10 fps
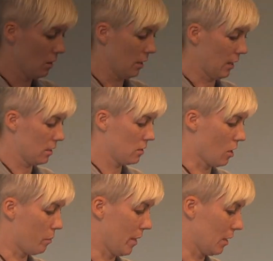The next
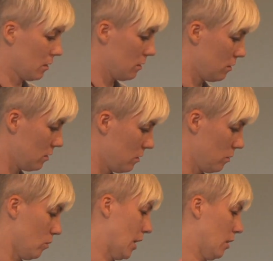topic.
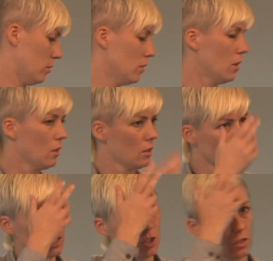Well,
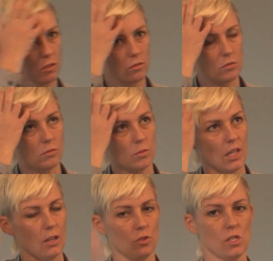teaching
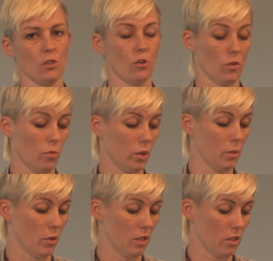without using no
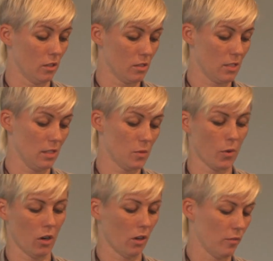reward markers is
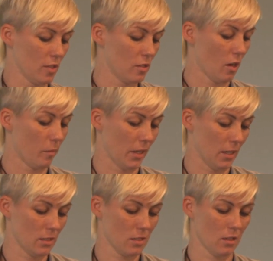part of this
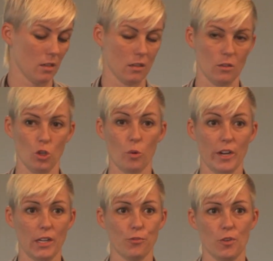topic. It's
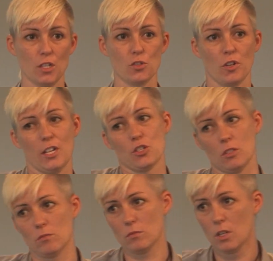lowering
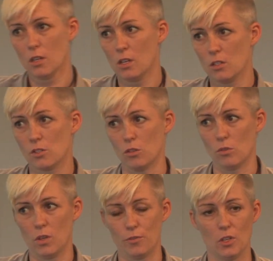frustration.
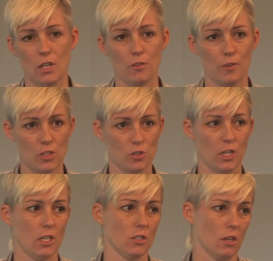So if you get a
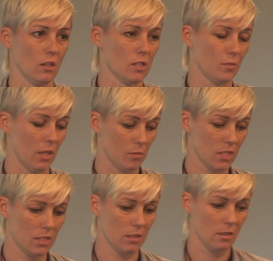frustrated dog,
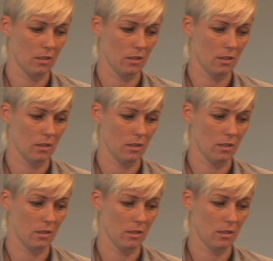sometimes